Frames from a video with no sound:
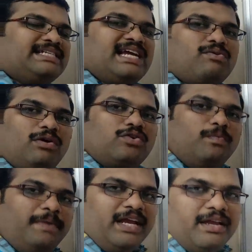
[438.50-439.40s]
is equal to
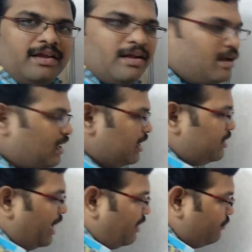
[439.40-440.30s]
B,
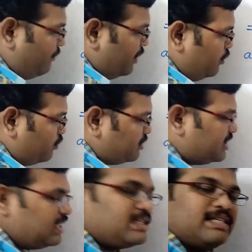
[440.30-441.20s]
then we will use
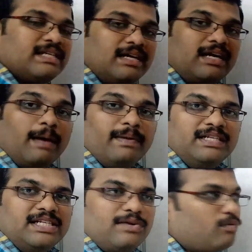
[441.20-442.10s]
this double
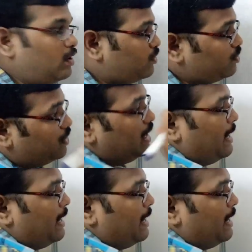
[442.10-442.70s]
is equal to.